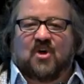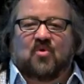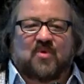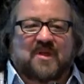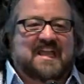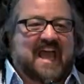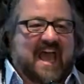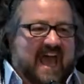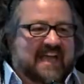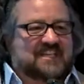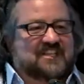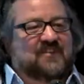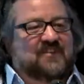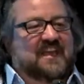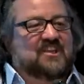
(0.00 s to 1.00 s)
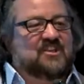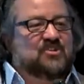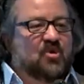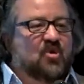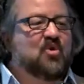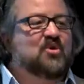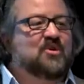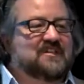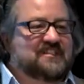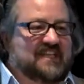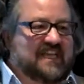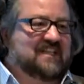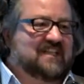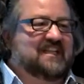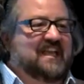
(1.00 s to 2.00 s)
we activate your
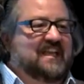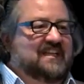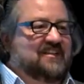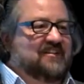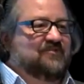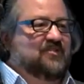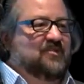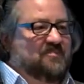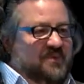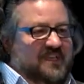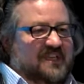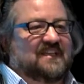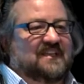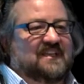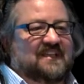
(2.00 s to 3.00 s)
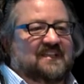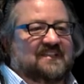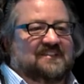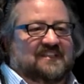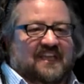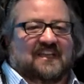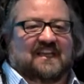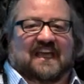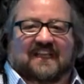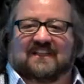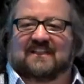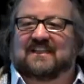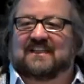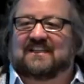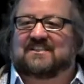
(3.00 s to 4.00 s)
data lake for big data
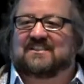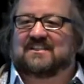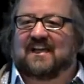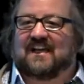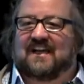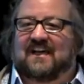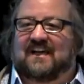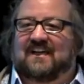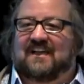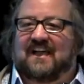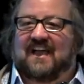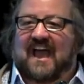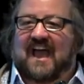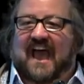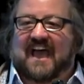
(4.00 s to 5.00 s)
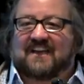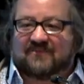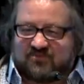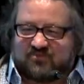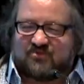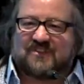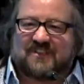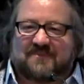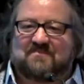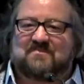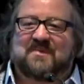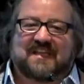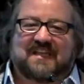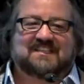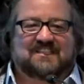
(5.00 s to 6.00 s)
analytics at really
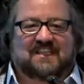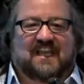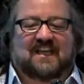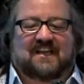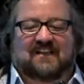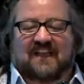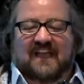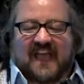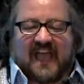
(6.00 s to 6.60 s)
big scale.